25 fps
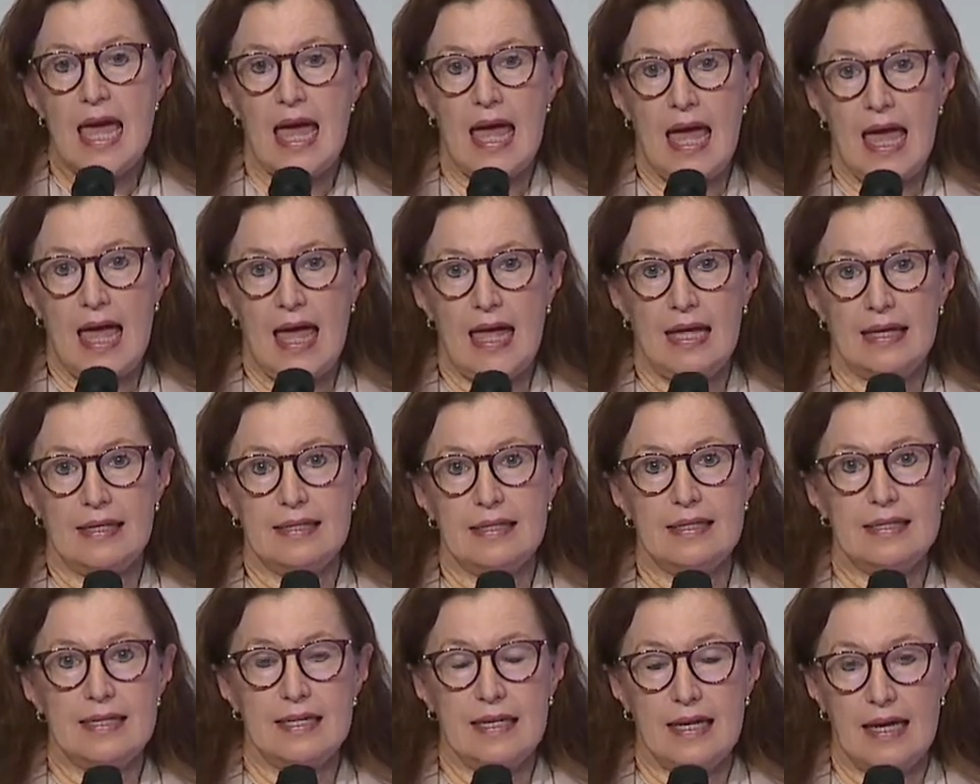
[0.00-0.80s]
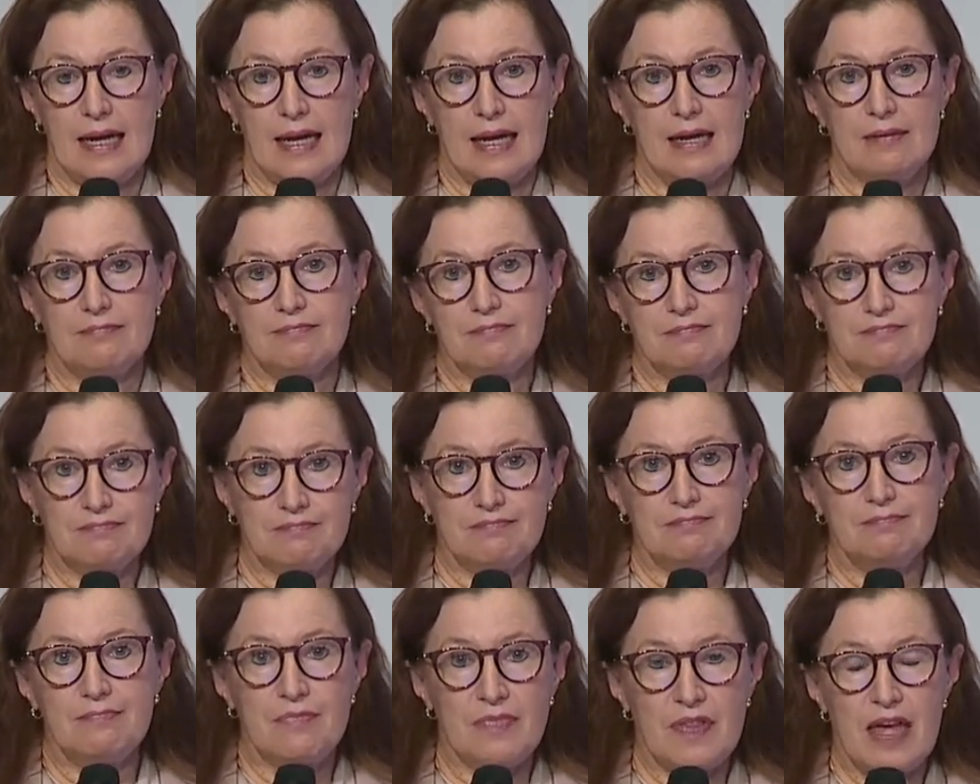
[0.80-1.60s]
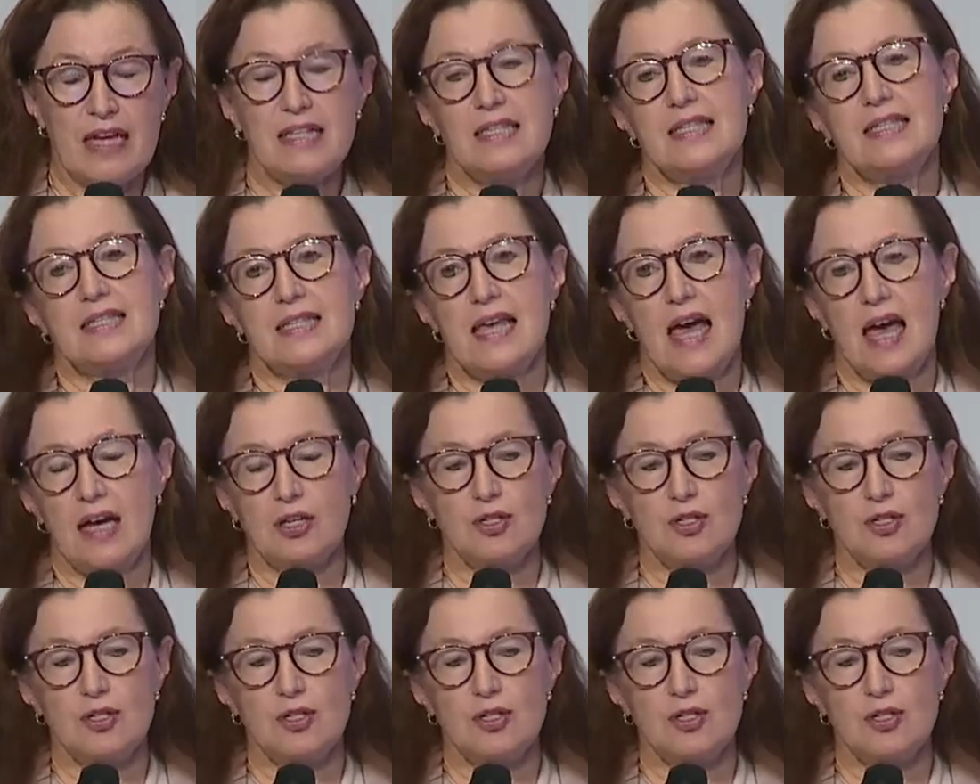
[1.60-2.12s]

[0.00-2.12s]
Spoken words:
And that's